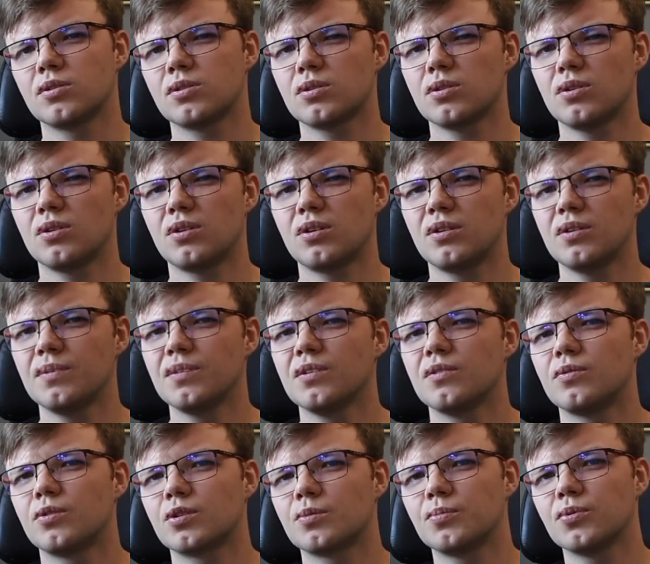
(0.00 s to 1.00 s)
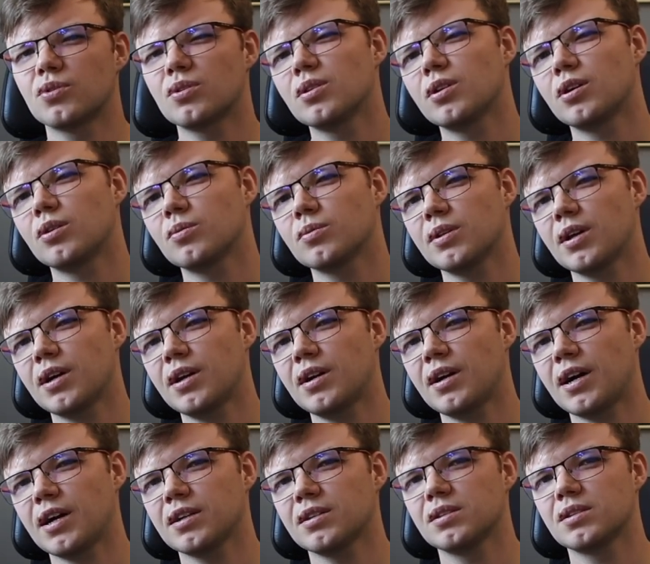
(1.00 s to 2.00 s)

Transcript: so for bootloader I